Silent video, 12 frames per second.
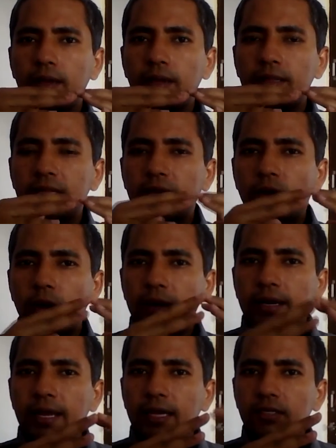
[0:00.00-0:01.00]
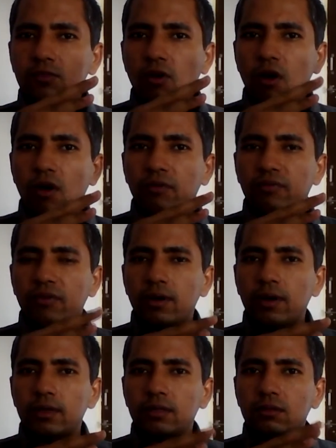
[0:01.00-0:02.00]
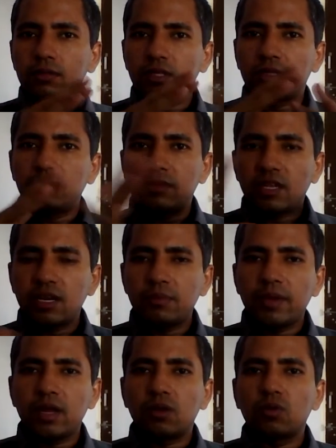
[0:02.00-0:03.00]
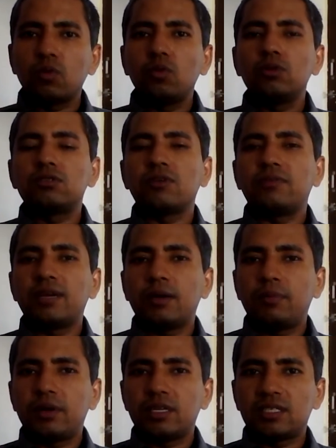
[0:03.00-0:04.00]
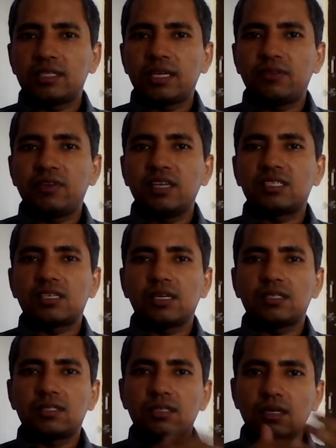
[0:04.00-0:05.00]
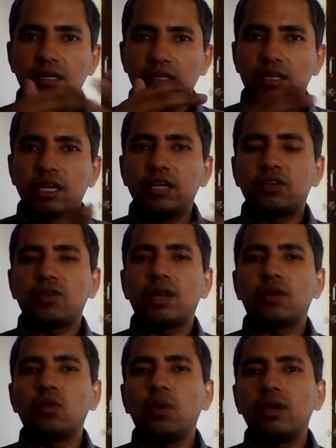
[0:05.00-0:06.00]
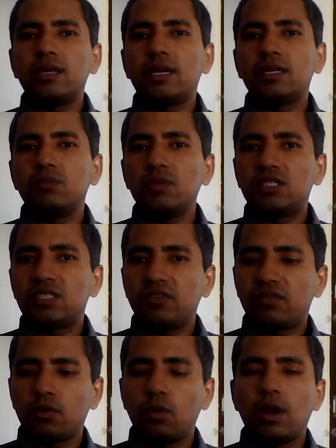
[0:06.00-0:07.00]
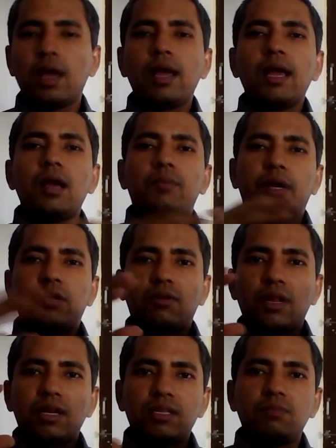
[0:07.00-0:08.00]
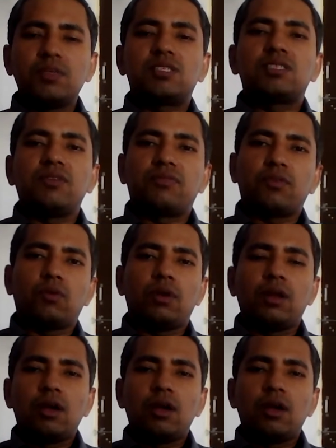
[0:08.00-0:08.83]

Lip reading: in the context of the three main rules of interpretation that we discussed: the literal, golden, and the mischief rule. Particularly the mischief rule,